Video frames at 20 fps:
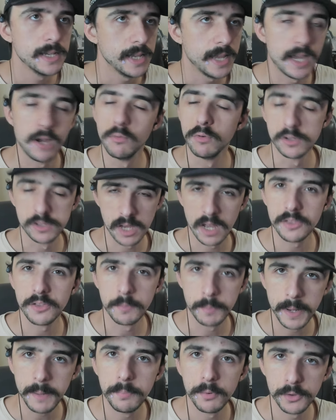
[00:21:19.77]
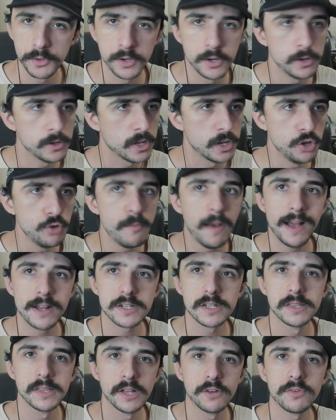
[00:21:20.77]
it was other people, dude. Can you
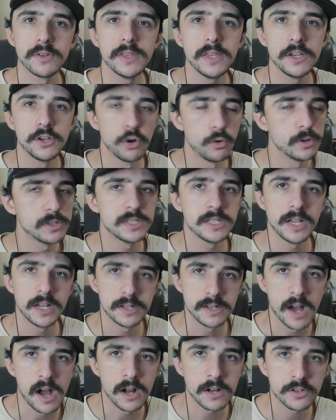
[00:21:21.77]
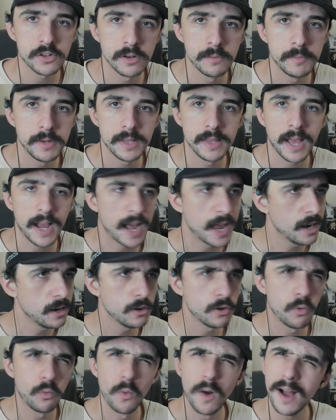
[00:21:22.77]
imagine literally going to your doctor and being like, I don't
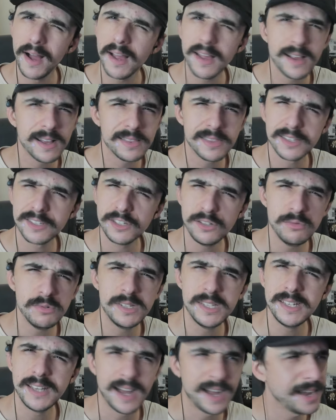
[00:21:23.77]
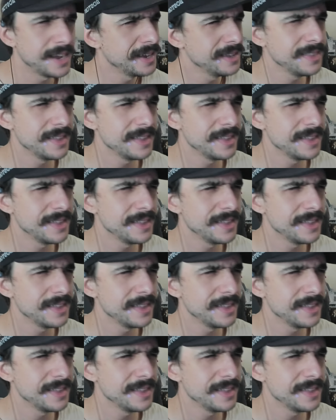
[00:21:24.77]
know why I got this UTI.